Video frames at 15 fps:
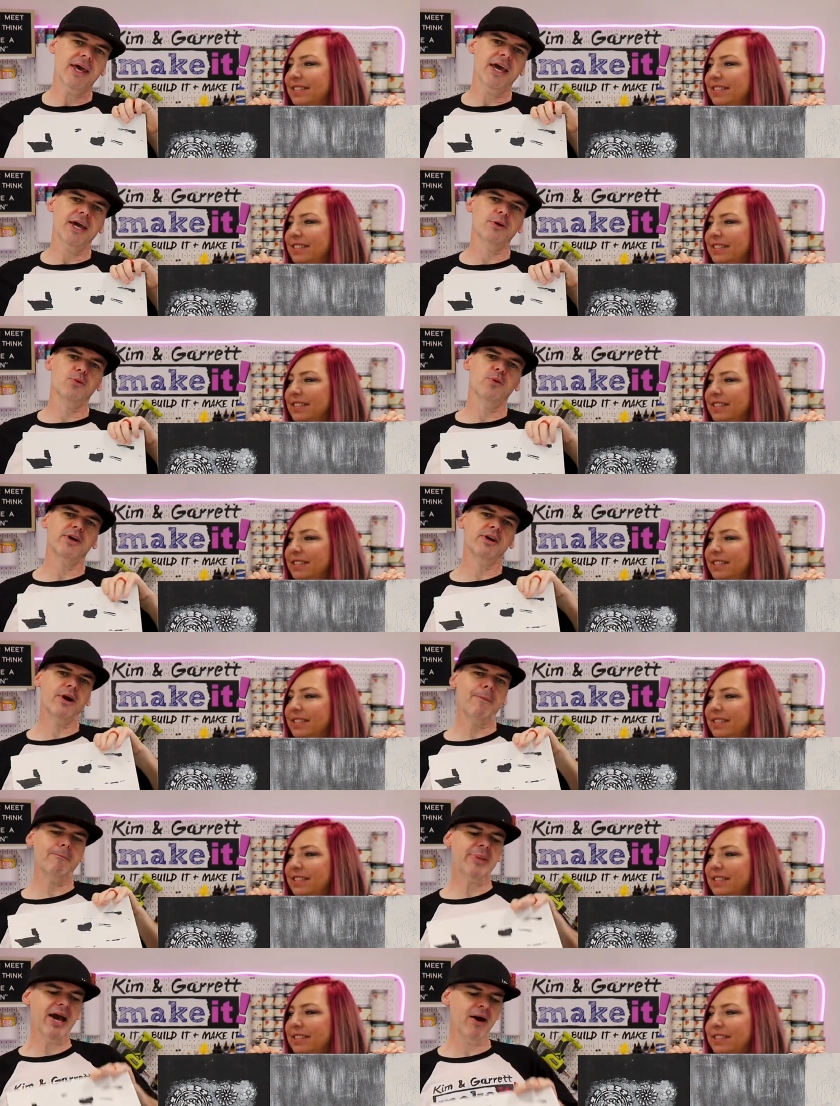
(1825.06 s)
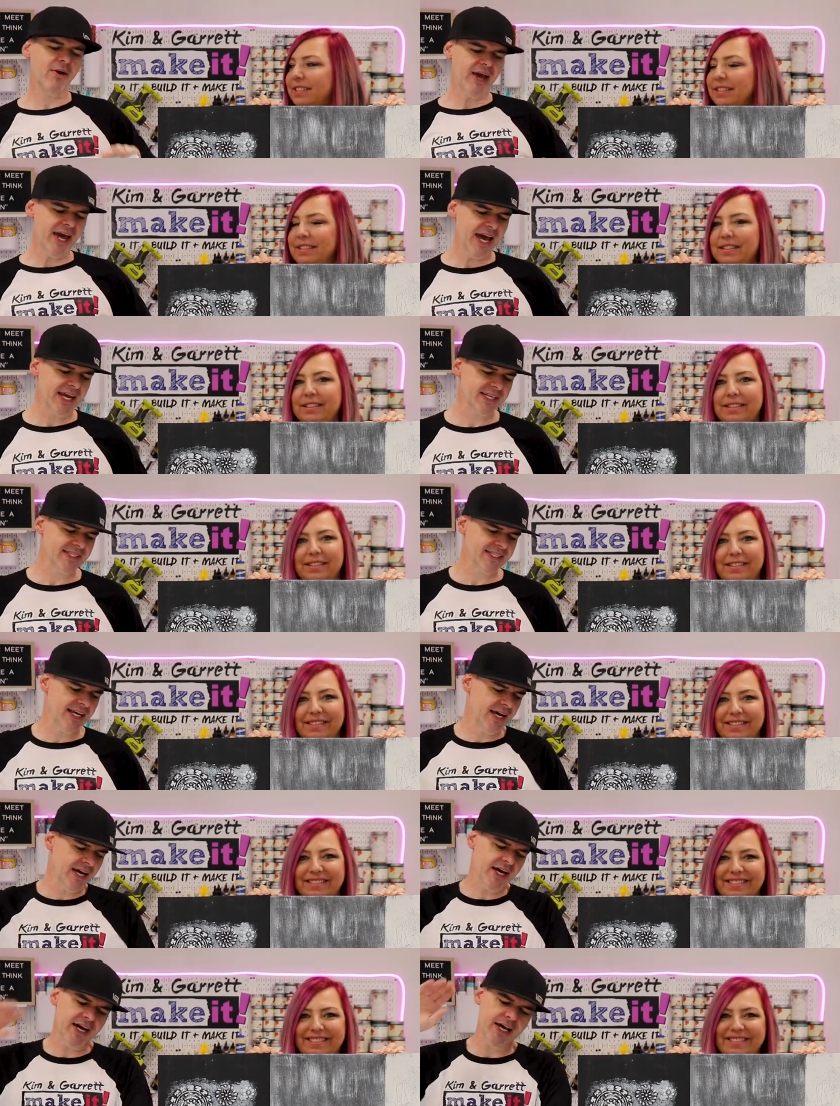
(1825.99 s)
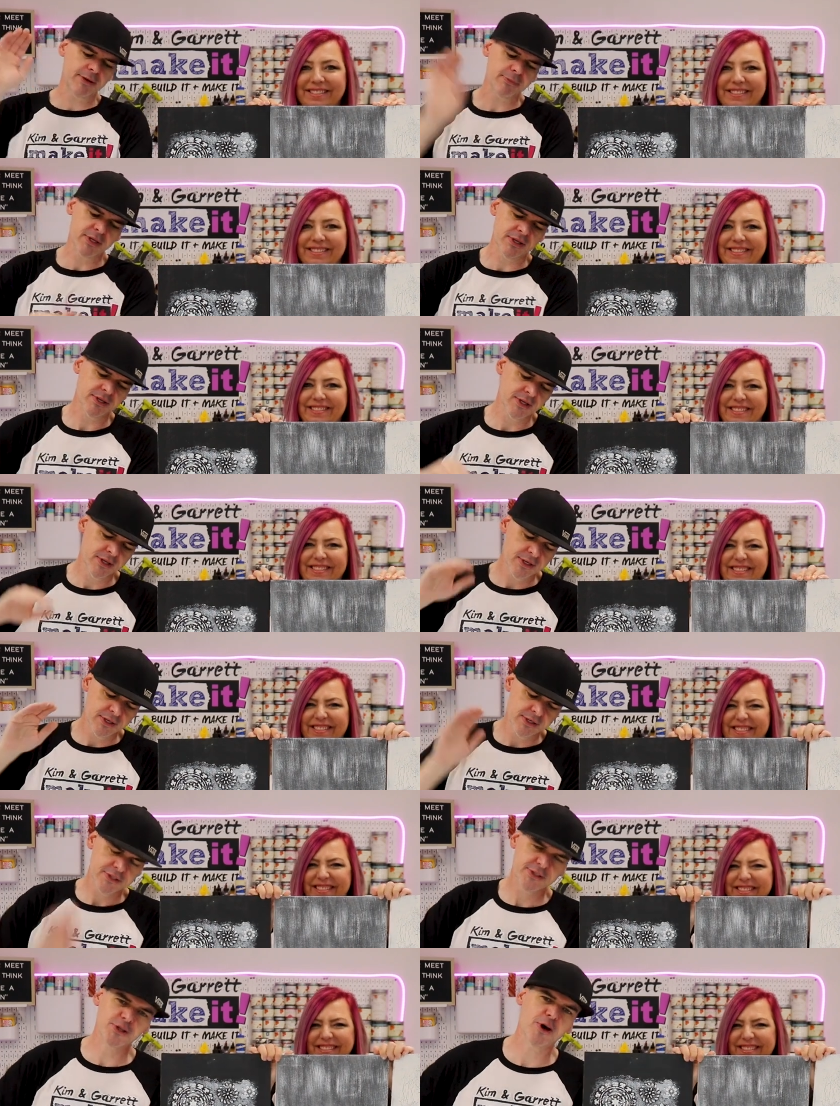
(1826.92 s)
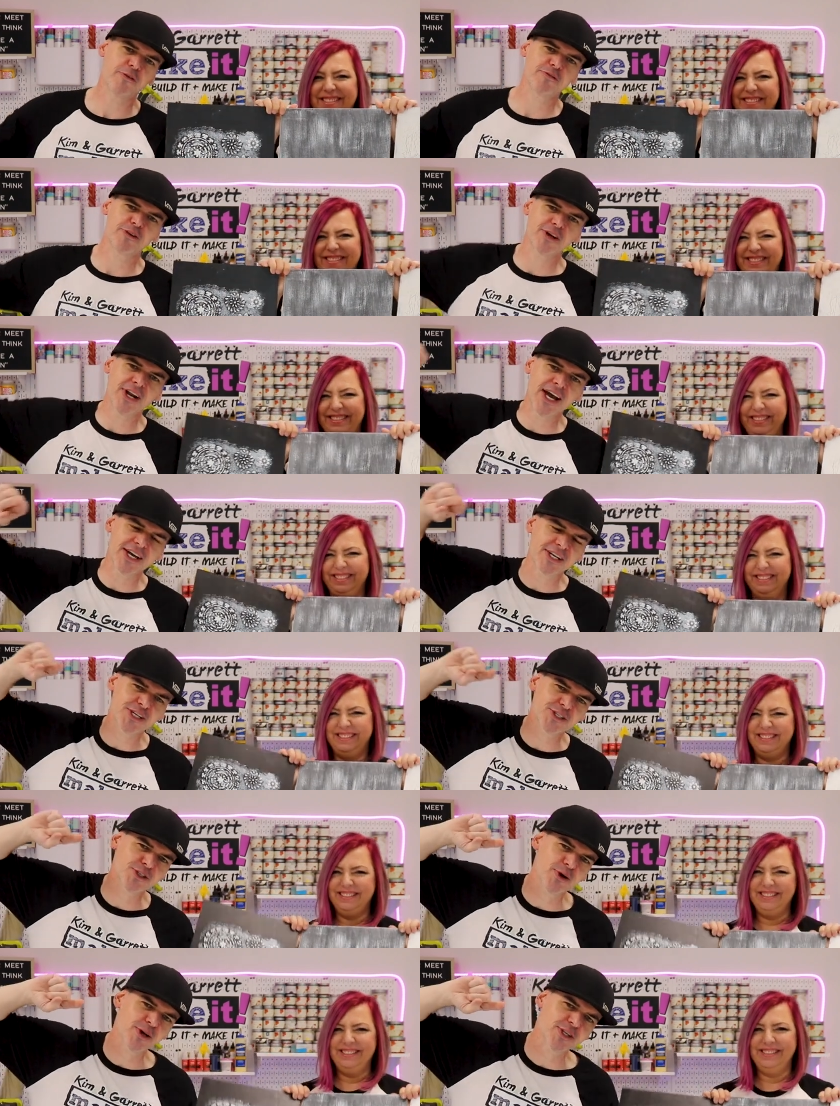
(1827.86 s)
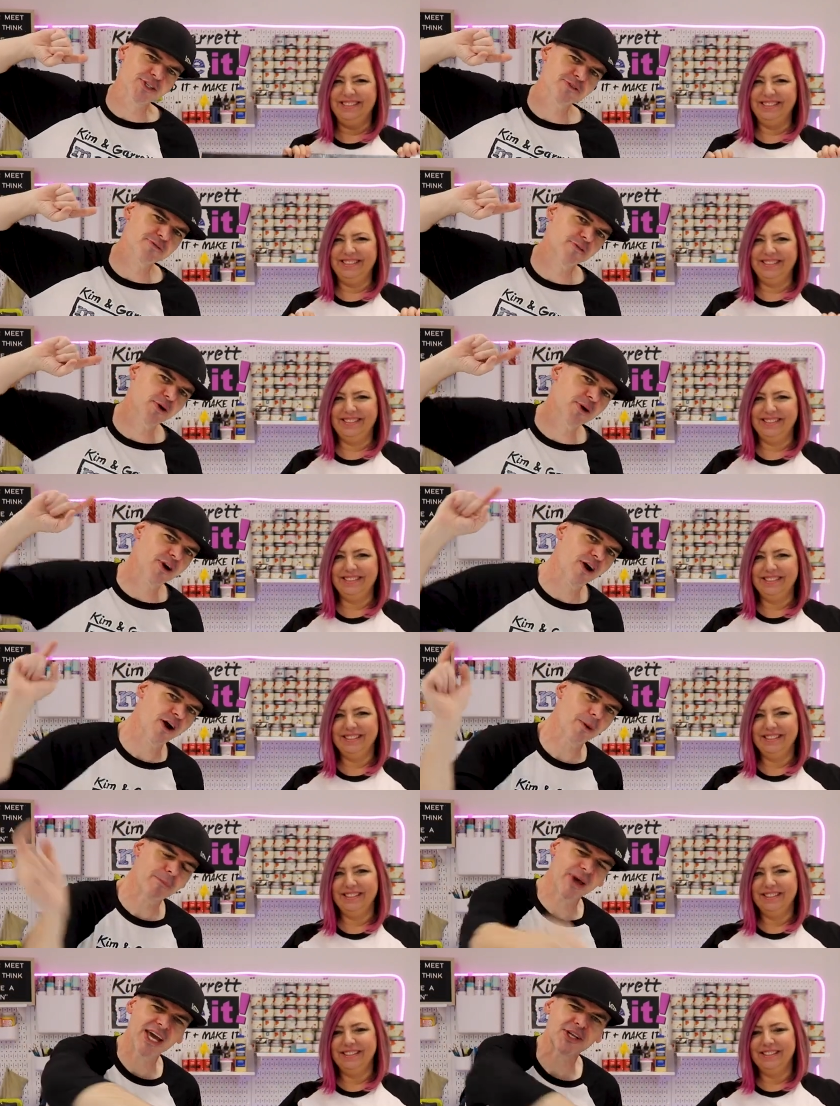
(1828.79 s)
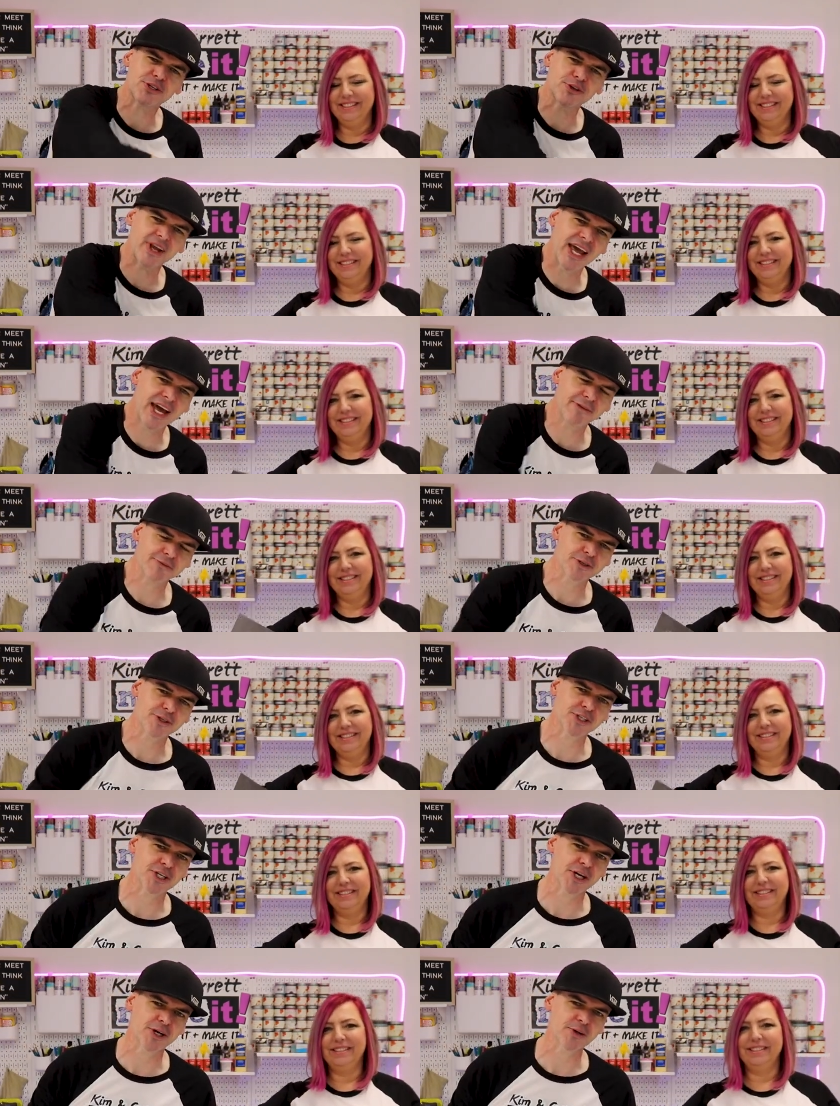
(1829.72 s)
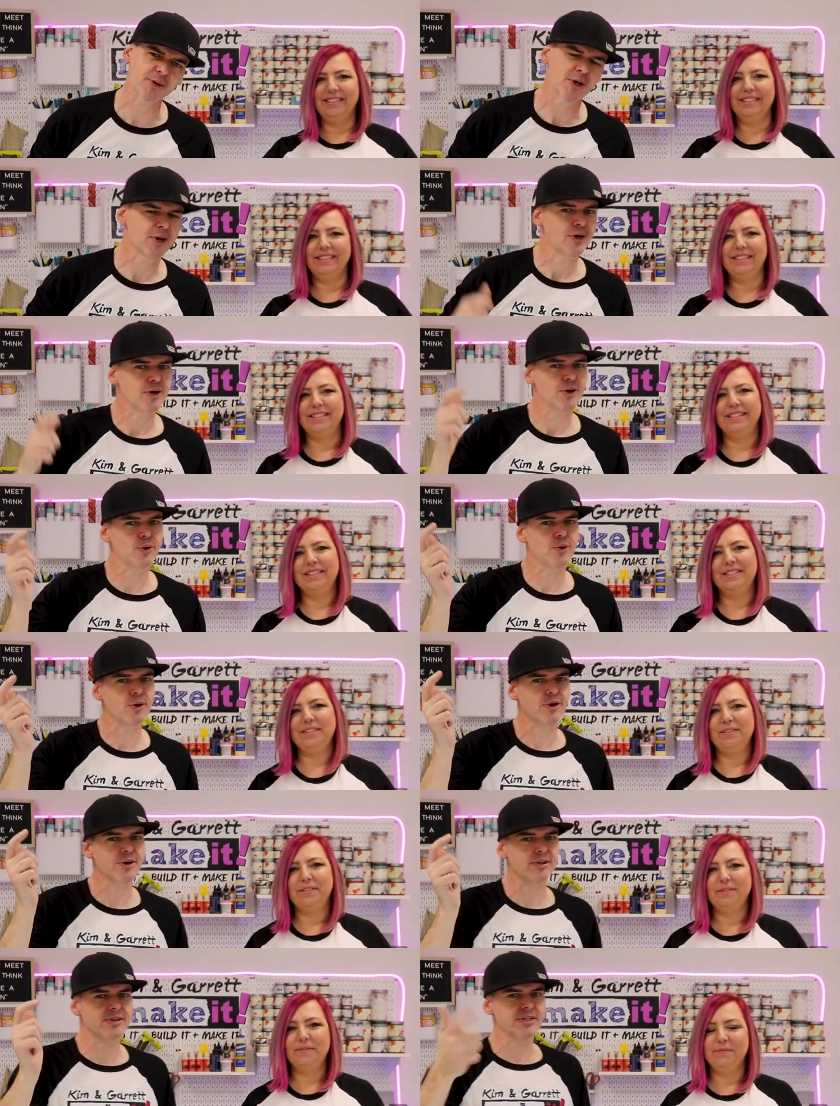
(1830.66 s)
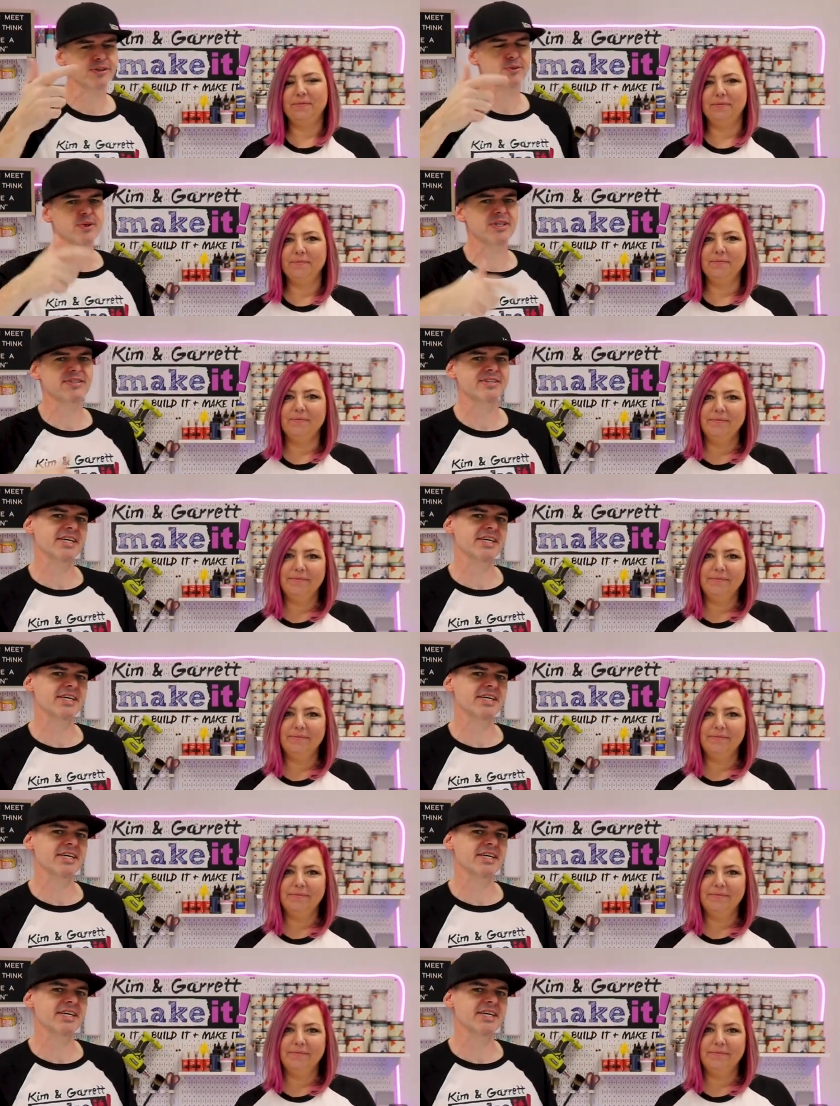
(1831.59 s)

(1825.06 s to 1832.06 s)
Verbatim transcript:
Speaker 1: And we're about out of time. So if you're not going to join us for our Patreon after show or this week's